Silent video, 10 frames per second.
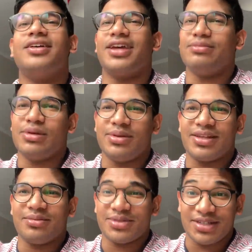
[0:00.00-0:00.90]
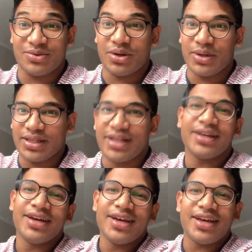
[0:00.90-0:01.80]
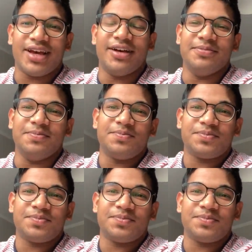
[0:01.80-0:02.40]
Again, maybe think because I did quite well in that.